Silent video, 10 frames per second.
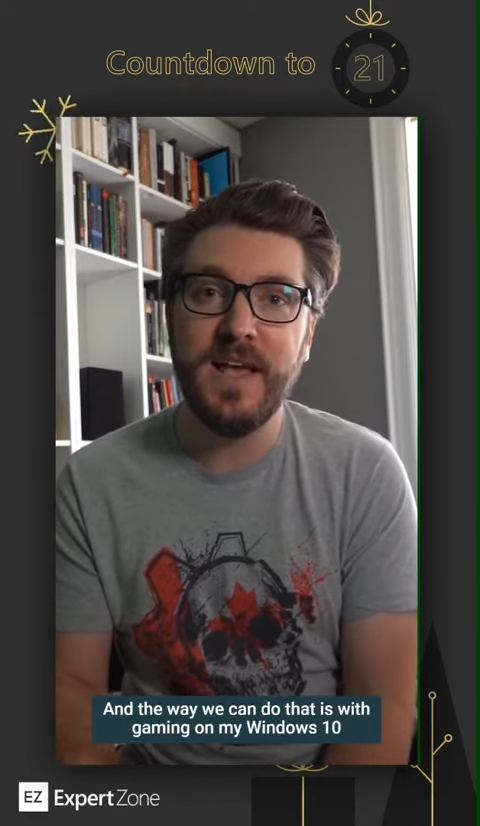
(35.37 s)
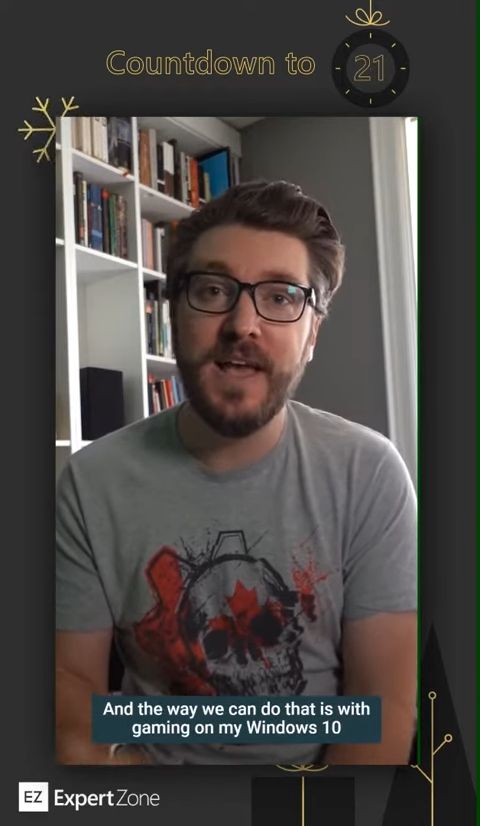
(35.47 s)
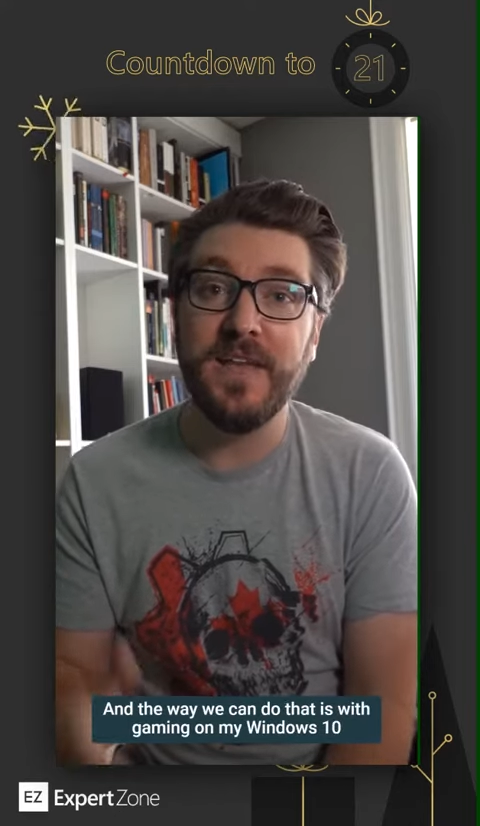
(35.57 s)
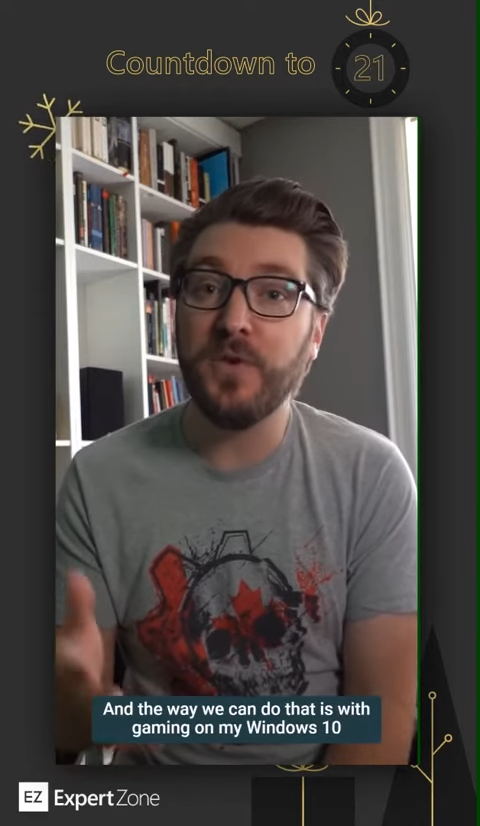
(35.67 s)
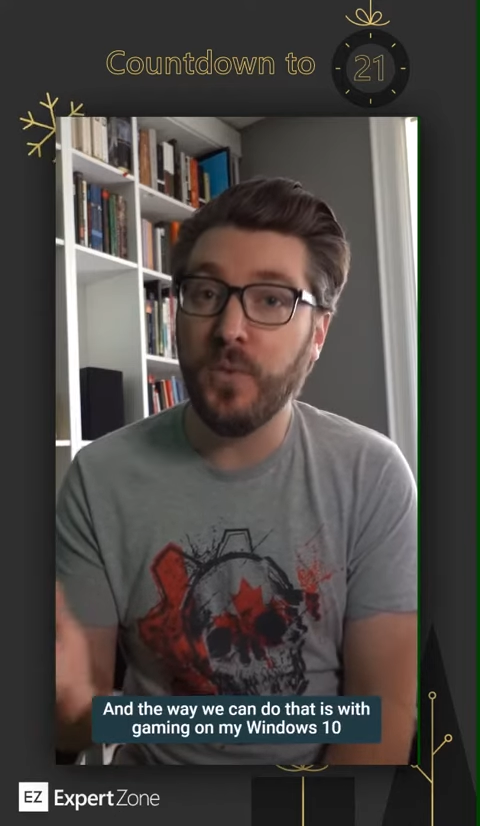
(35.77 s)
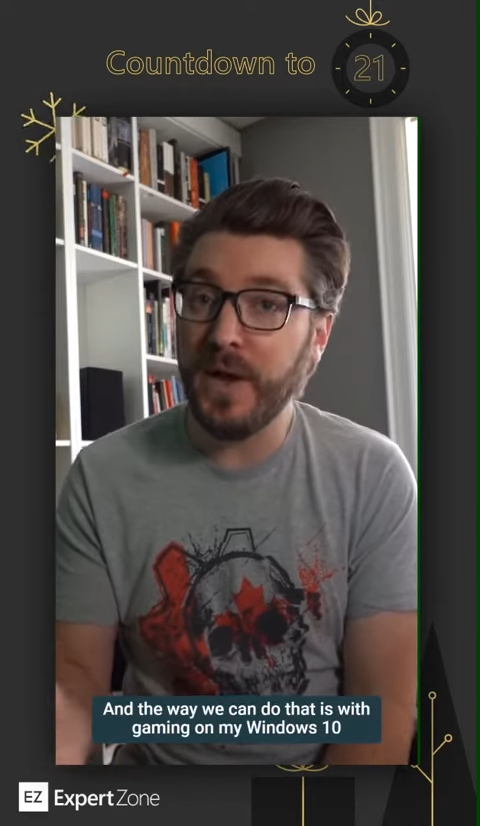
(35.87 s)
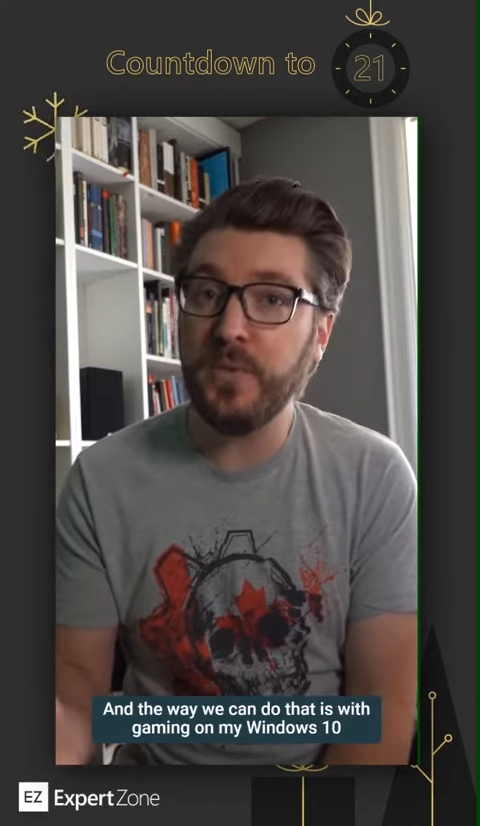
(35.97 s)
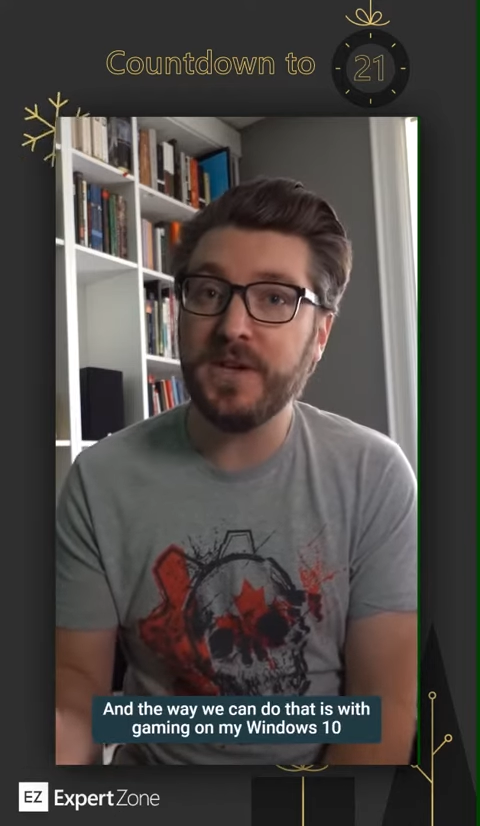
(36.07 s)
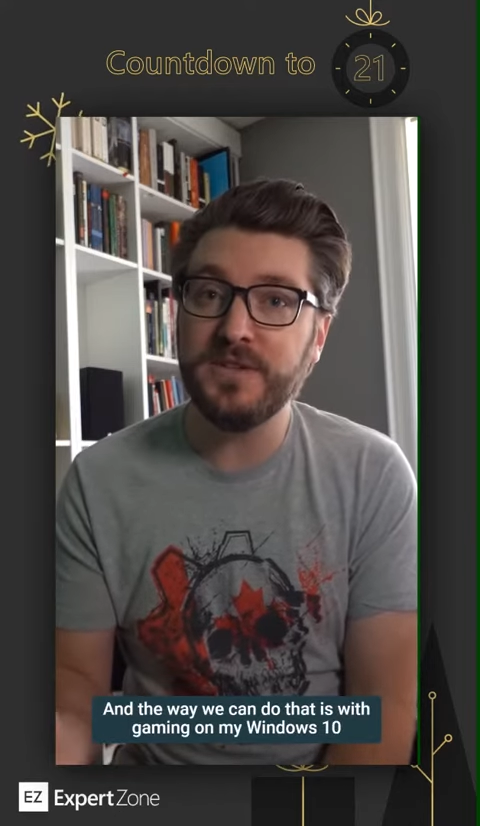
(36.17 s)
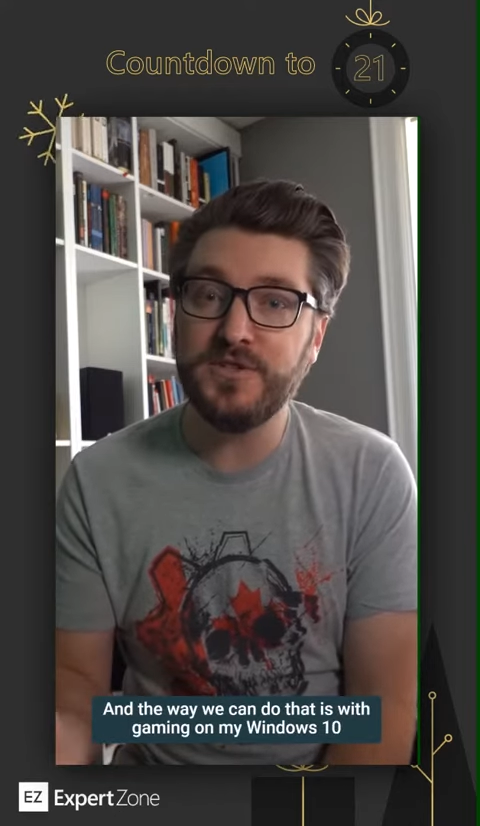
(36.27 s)
And the way
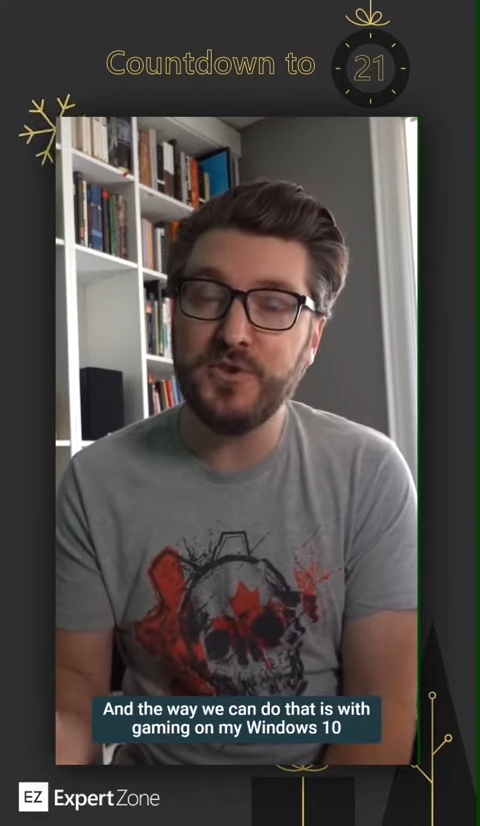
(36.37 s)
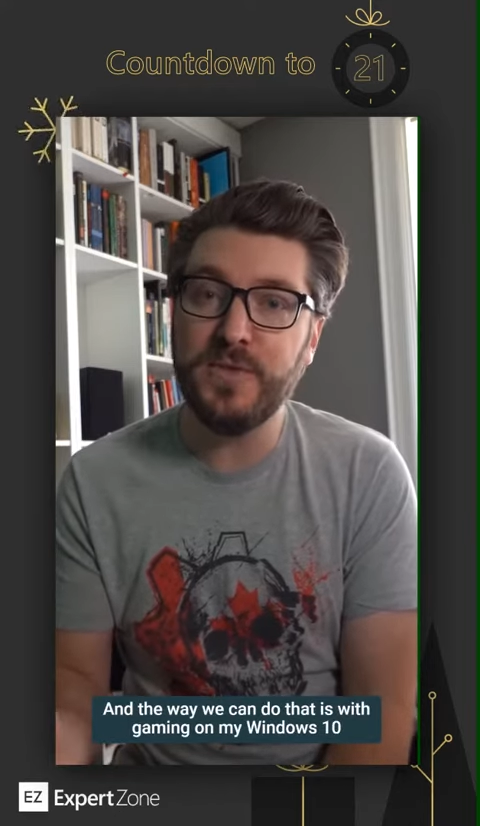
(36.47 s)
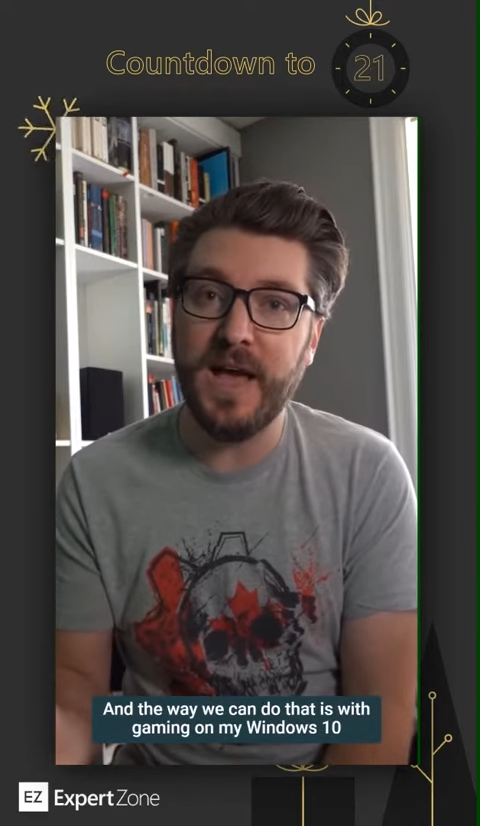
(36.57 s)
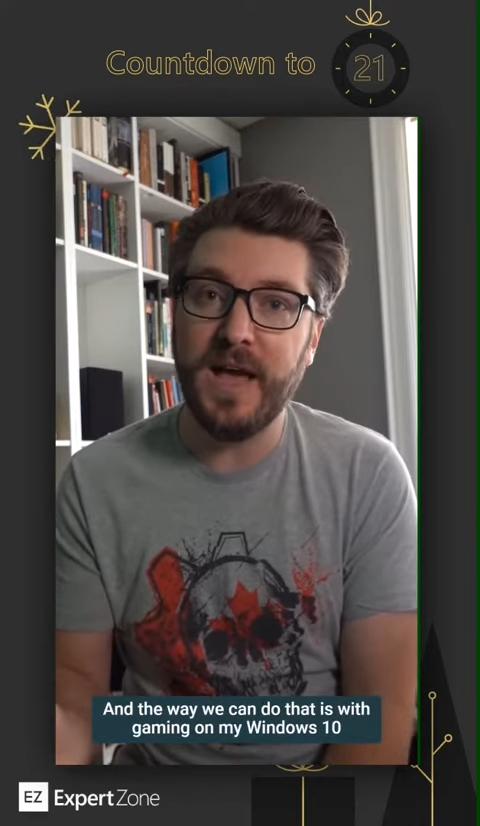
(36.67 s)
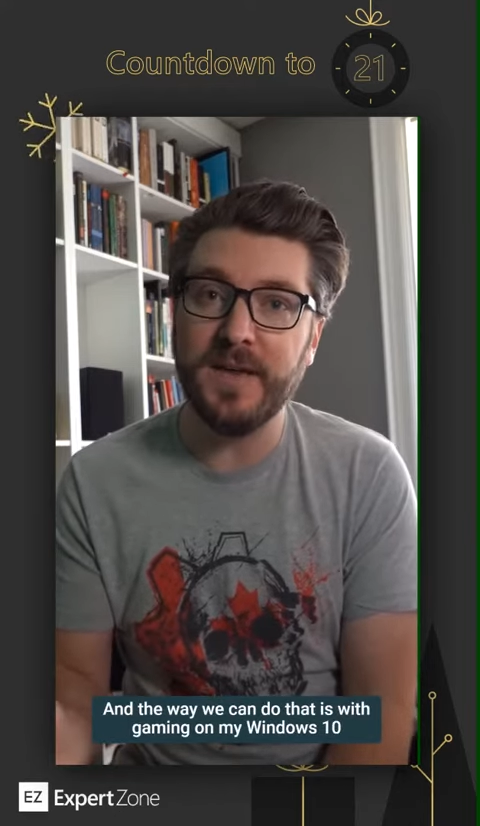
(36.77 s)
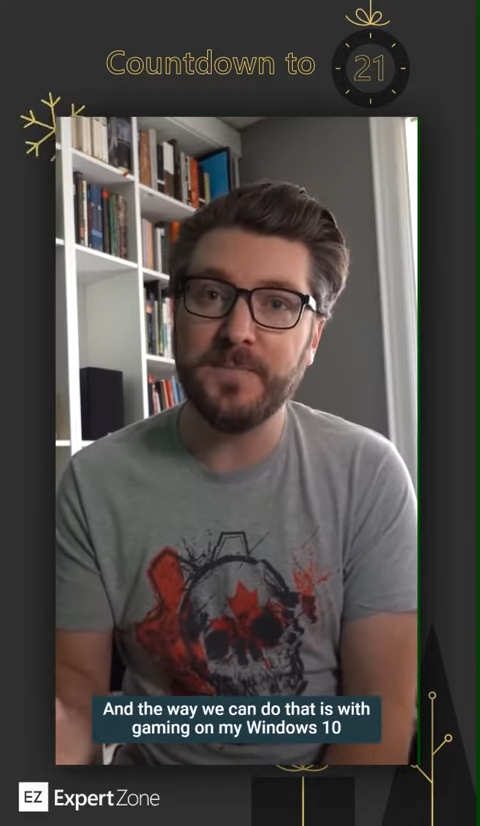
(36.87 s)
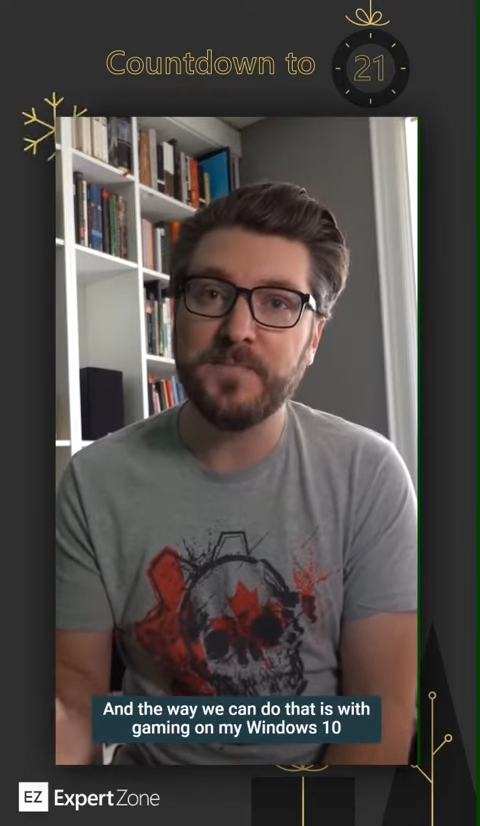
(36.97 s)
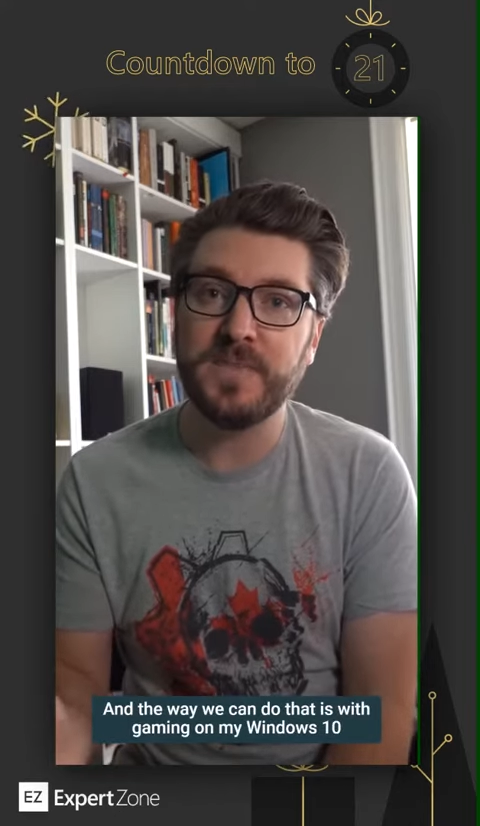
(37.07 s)
we can do that